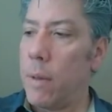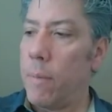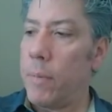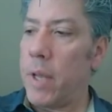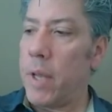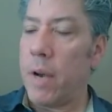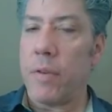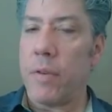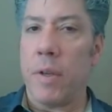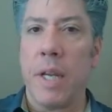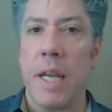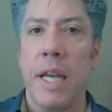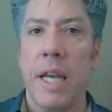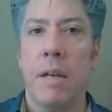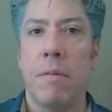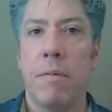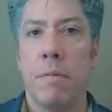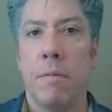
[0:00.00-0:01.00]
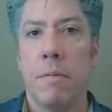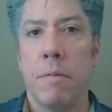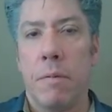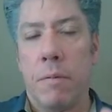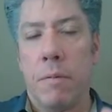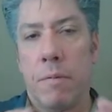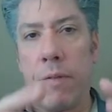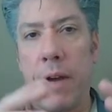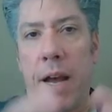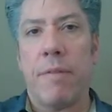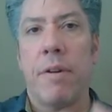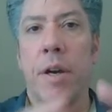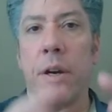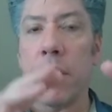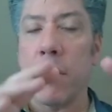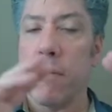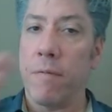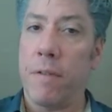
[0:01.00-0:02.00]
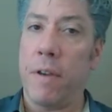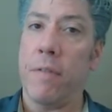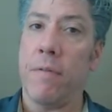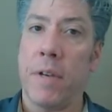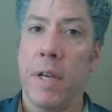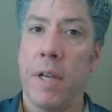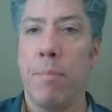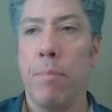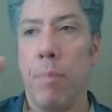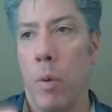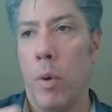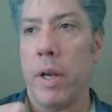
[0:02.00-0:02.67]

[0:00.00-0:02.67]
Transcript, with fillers: Now, if you need 550